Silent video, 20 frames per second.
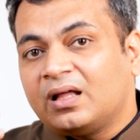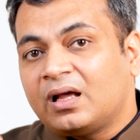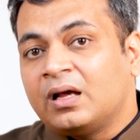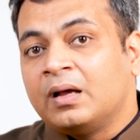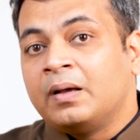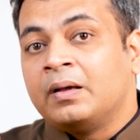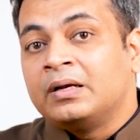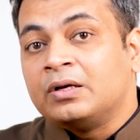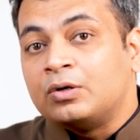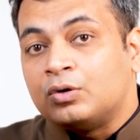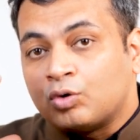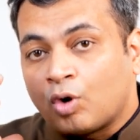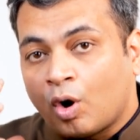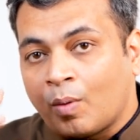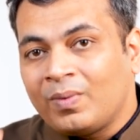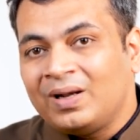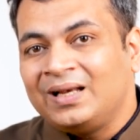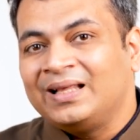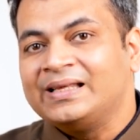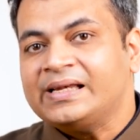the
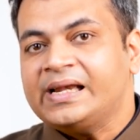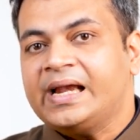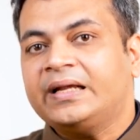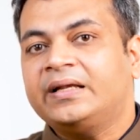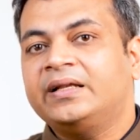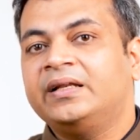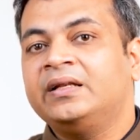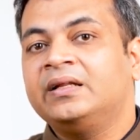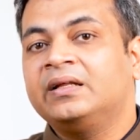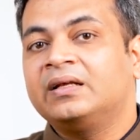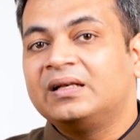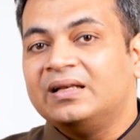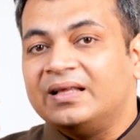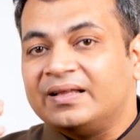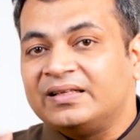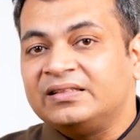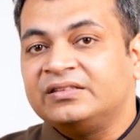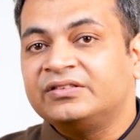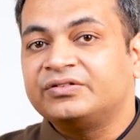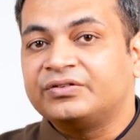normal creatinine
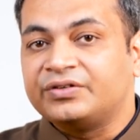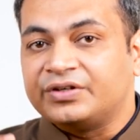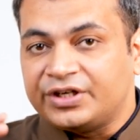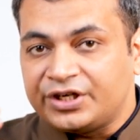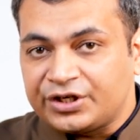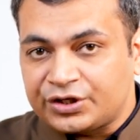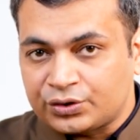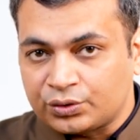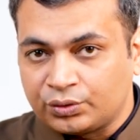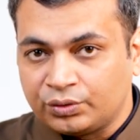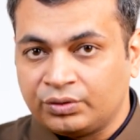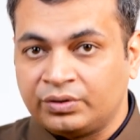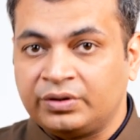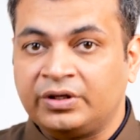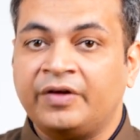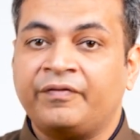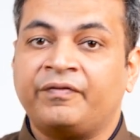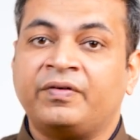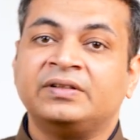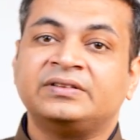clearance ratio
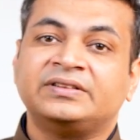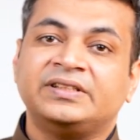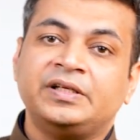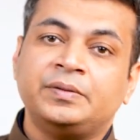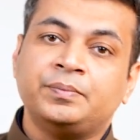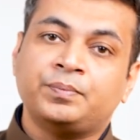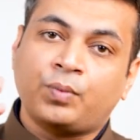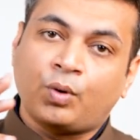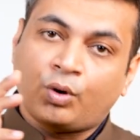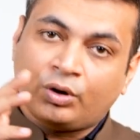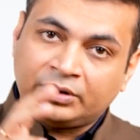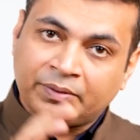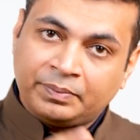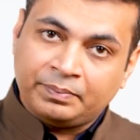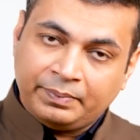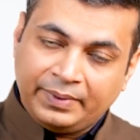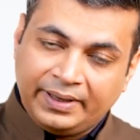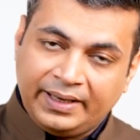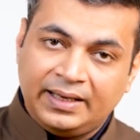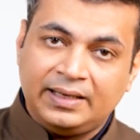differs in both
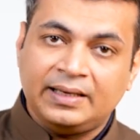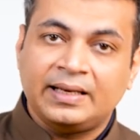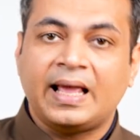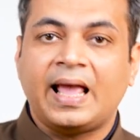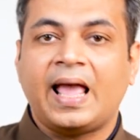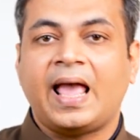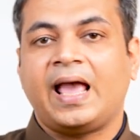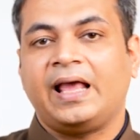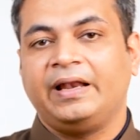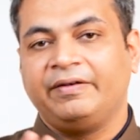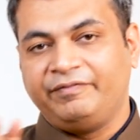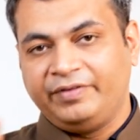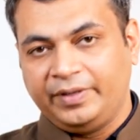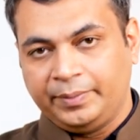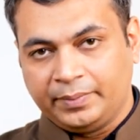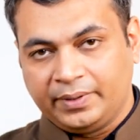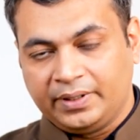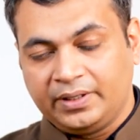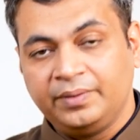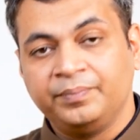male and
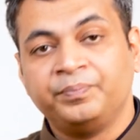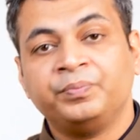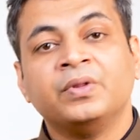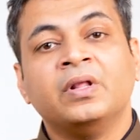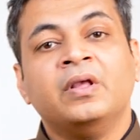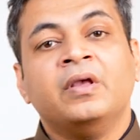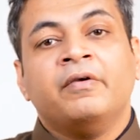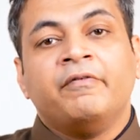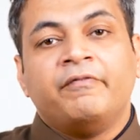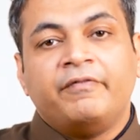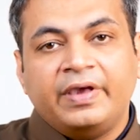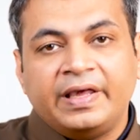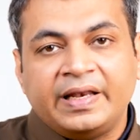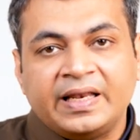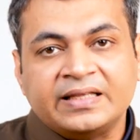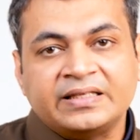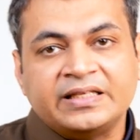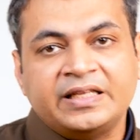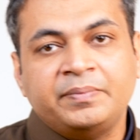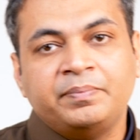female,
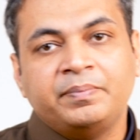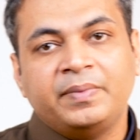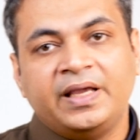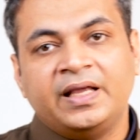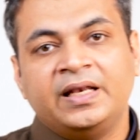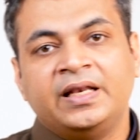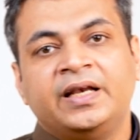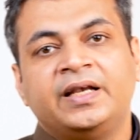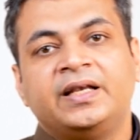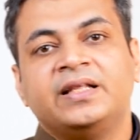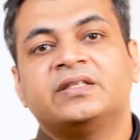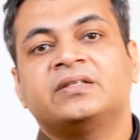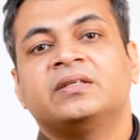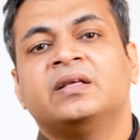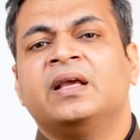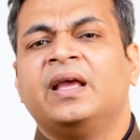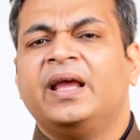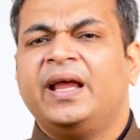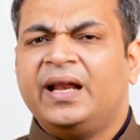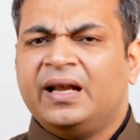whereas in male it is
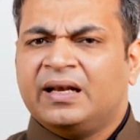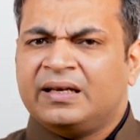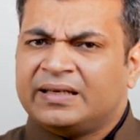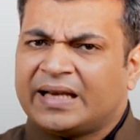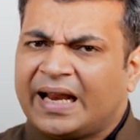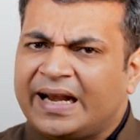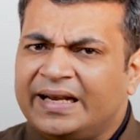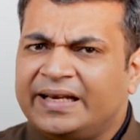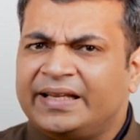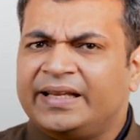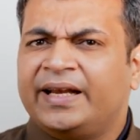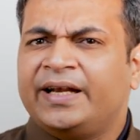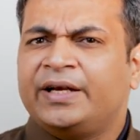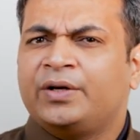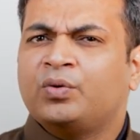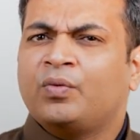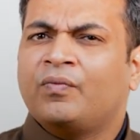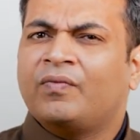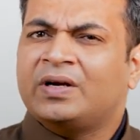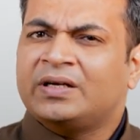
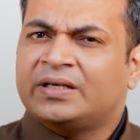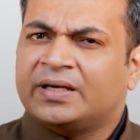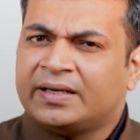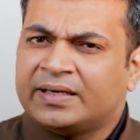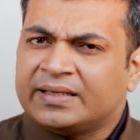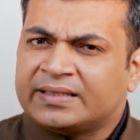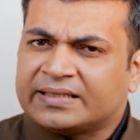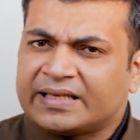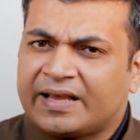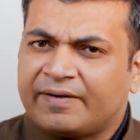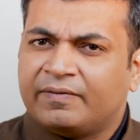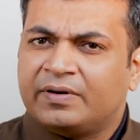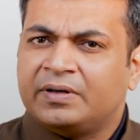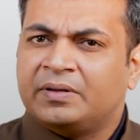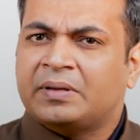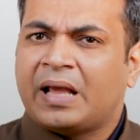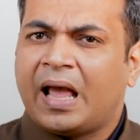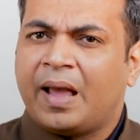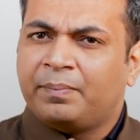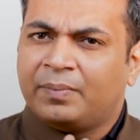98 to
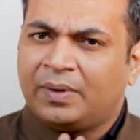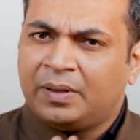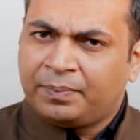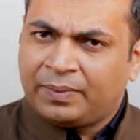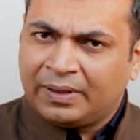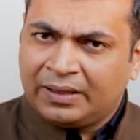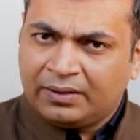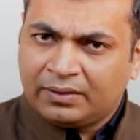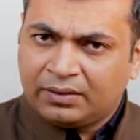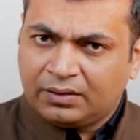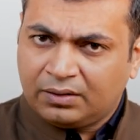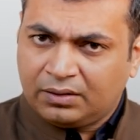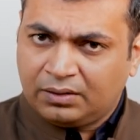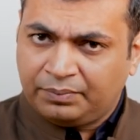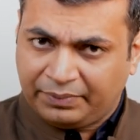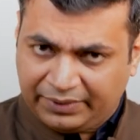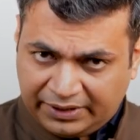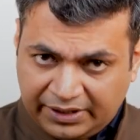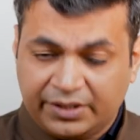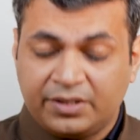137 ml per
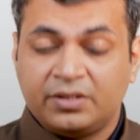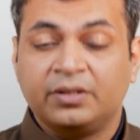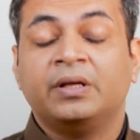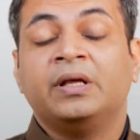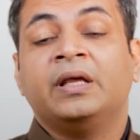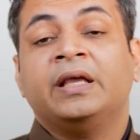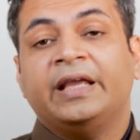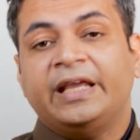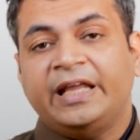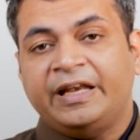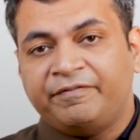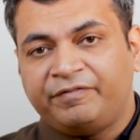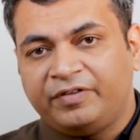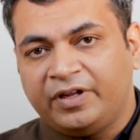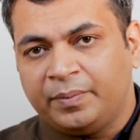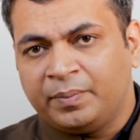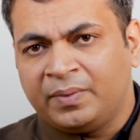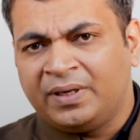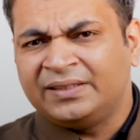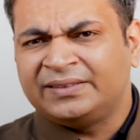minute. In
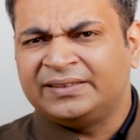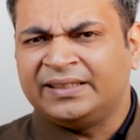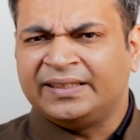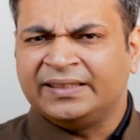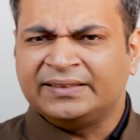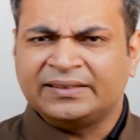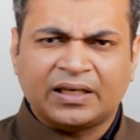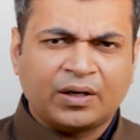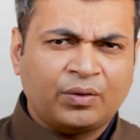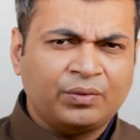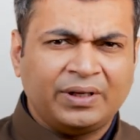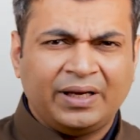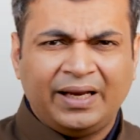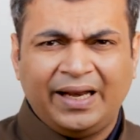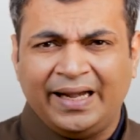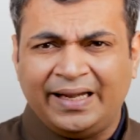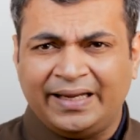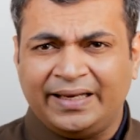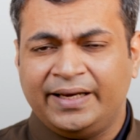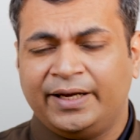females, it is around
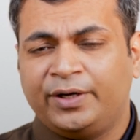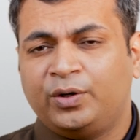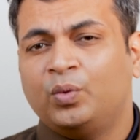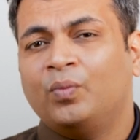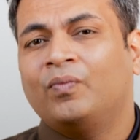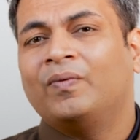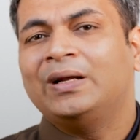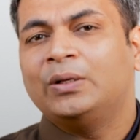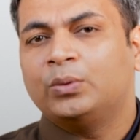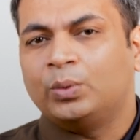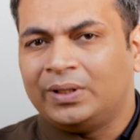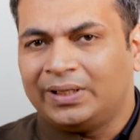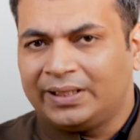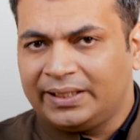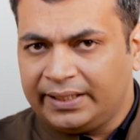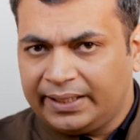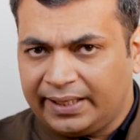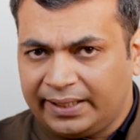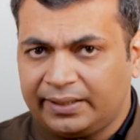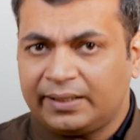88 to
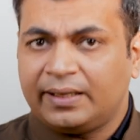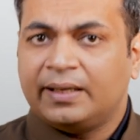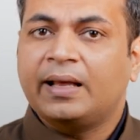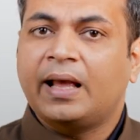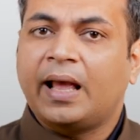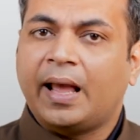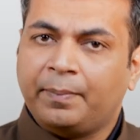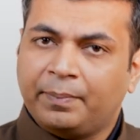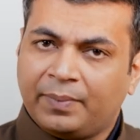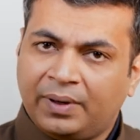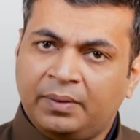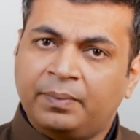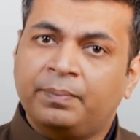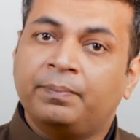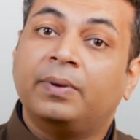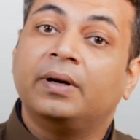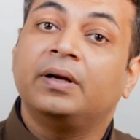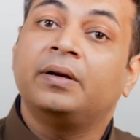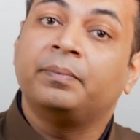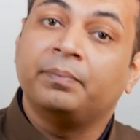128 ml
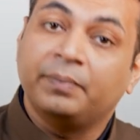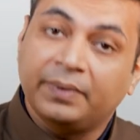per